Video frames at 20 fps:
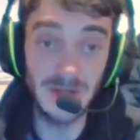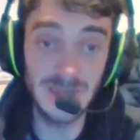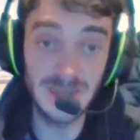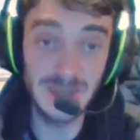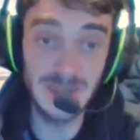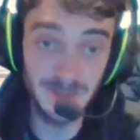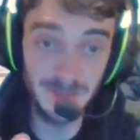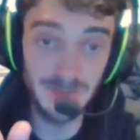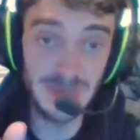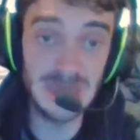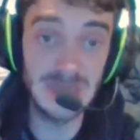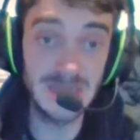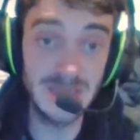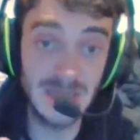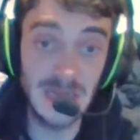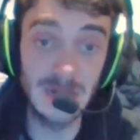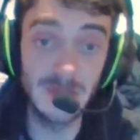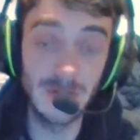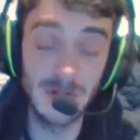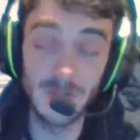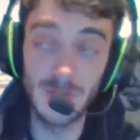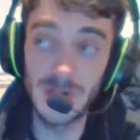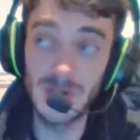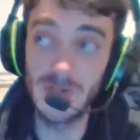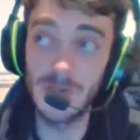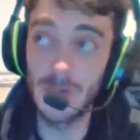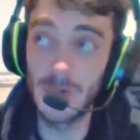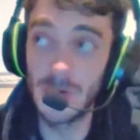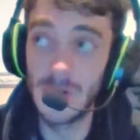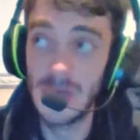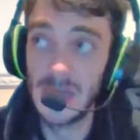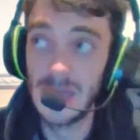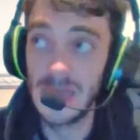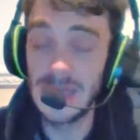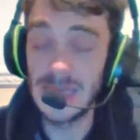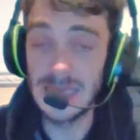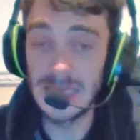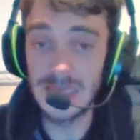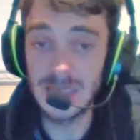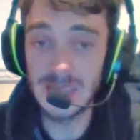That's a big statement when you've got
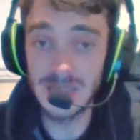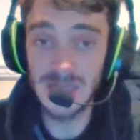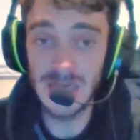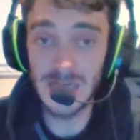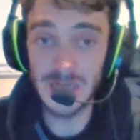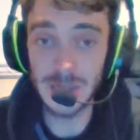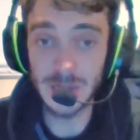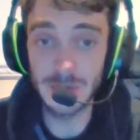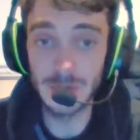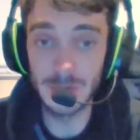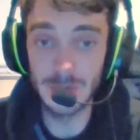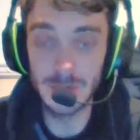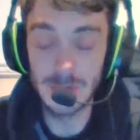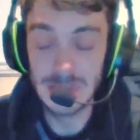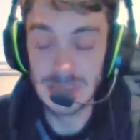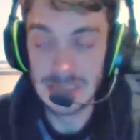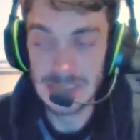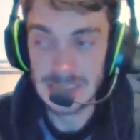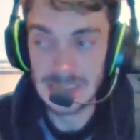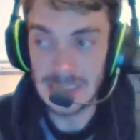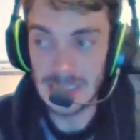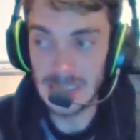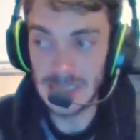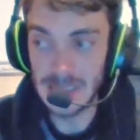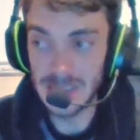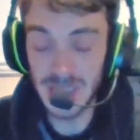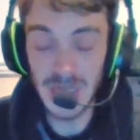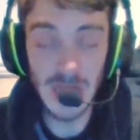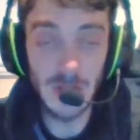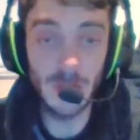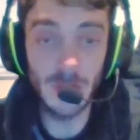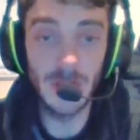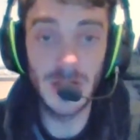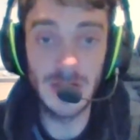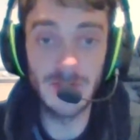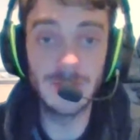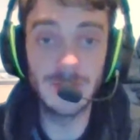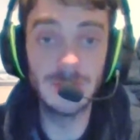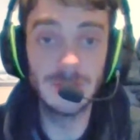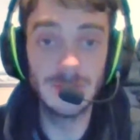international tier 1
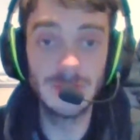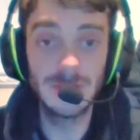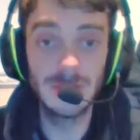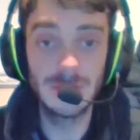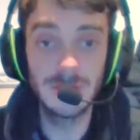level